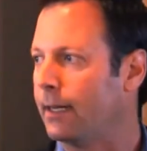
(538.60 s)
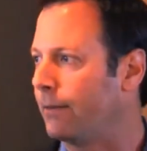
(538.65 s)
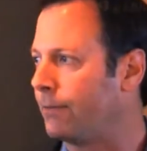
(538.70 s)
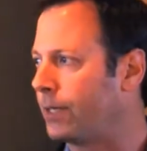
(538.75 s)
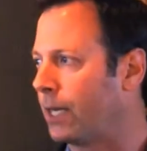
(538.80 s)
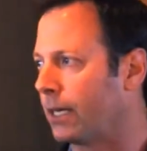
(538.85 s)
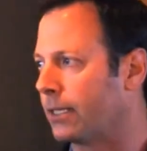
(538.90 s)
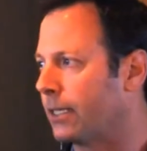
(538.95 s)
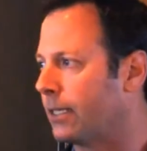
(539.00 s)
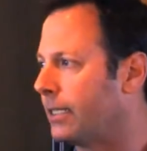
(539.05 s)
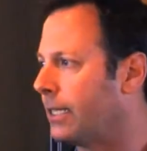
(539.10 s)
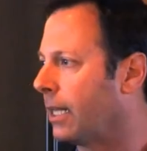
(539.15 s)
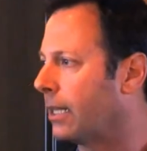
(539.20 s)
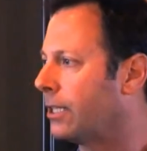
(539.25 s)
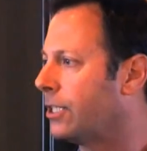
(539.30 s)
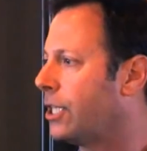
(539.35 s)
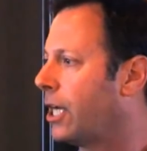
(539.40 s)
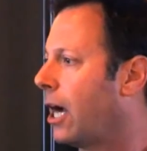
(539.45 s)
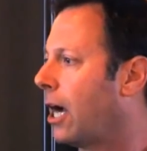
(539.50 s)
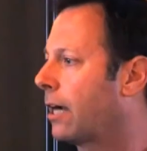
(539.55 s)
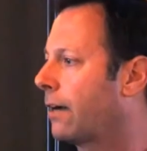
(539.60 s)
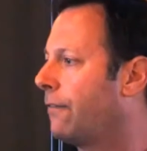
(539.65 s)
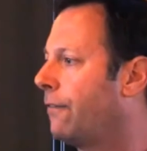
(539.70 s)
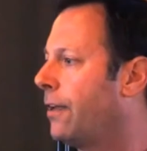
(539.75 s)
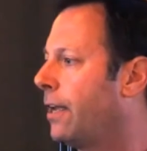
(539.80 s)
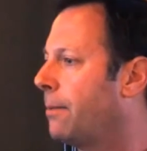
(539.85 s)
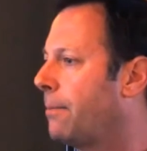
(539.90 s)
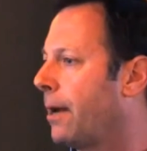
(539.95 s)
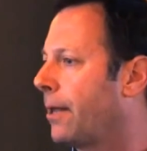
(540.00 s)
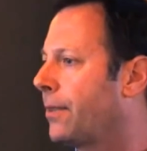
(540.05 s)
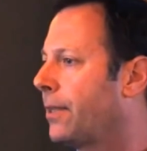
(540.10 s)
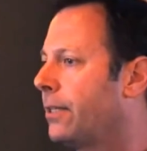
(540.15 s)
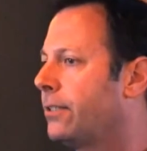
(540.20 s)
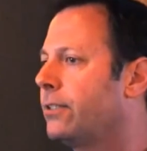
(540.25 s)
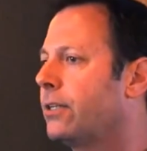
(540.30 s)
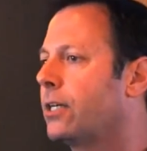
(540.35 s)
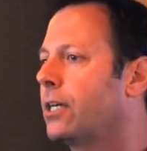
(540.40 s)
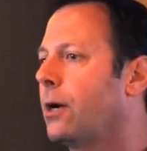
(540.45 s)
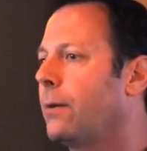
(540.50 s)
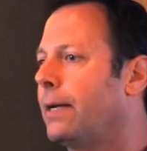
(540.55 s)
I've talked to Telegeography about
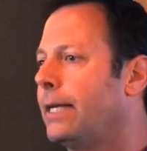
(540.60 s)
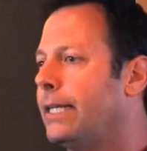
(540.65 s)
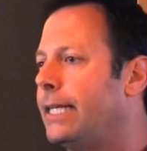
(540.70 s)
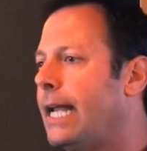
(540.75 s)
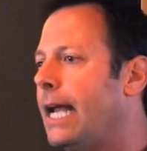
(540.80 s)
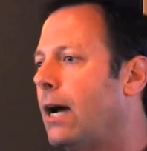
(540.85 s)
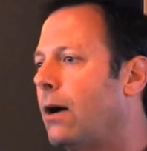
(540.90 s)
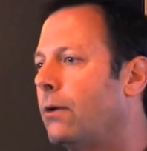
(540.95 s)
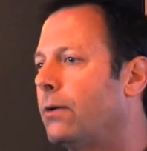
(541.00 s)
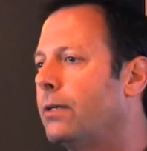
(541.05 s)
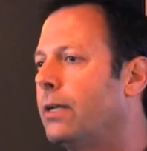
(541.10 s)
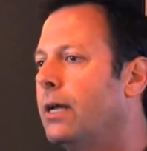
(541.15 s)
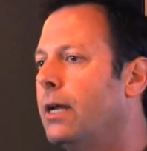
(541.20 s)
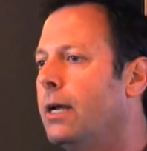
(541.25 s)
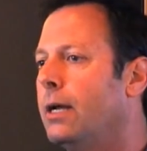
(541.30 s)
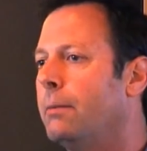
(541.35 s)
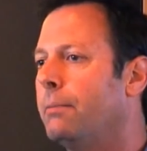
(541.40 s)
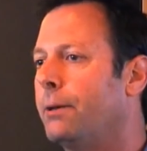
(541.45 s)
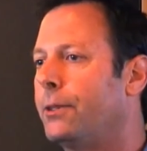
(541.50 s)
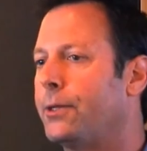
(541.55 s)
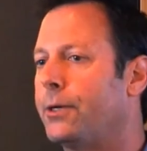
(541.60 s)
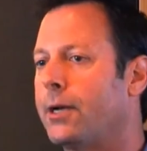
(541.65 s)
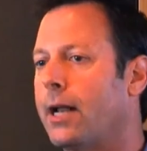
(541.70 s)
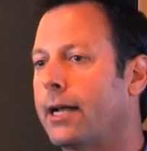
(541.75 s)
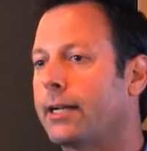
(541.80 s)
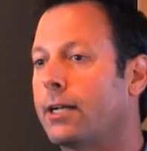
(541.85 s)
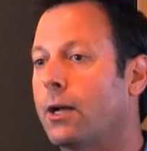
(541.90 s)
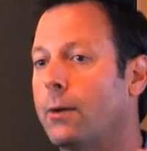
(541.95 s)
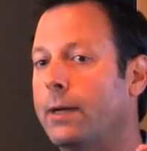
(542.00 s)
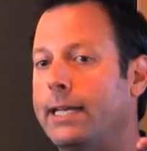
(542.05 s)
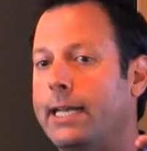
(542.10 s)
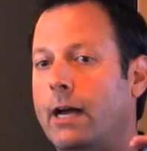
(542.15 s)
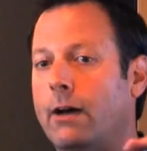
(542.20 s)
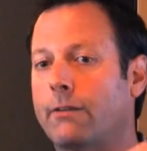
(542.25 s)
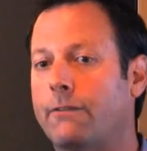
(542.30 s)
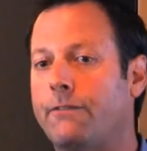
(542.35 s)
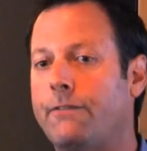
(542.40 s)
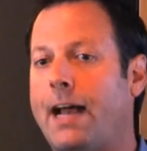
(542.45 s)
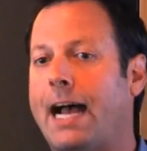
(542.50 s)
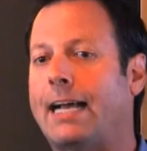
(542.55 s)
this. They're going down, but they're not going
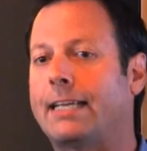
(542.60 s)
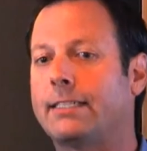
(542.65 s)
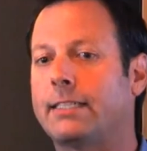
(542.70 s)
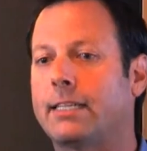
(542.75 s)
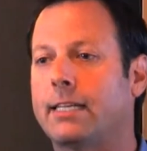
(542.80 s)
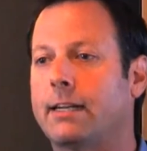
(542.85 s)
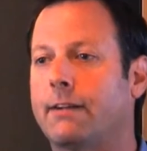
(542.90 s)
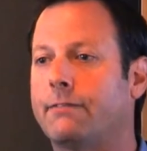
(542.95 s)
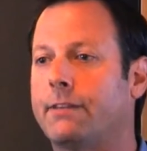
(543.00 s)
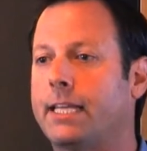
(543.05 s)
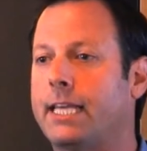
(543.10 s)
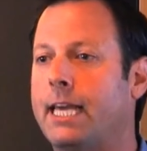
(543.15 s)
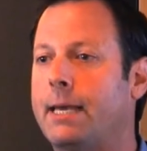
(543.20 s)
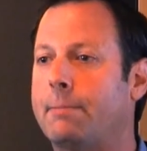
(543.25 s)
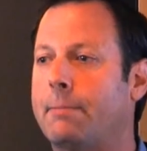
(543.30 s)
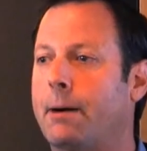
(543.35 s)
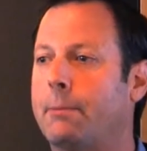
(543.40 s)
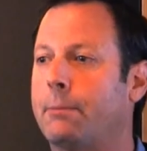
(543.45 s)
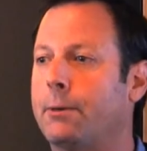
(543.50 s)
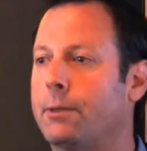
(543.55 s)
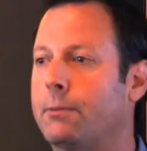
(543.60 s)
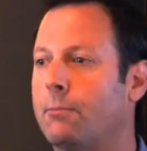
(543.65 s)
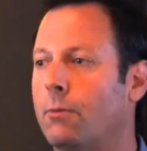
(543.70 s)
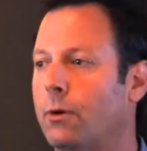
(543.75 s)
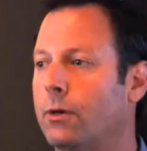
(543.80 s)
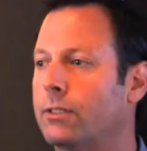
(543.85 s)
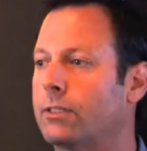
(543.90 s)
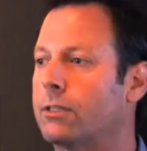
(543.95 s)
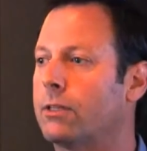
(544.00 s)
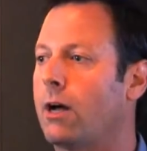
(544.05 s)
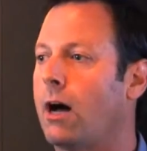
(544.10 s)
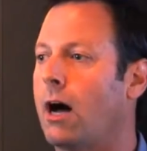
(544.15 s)
down fast enough to keep up with Moore's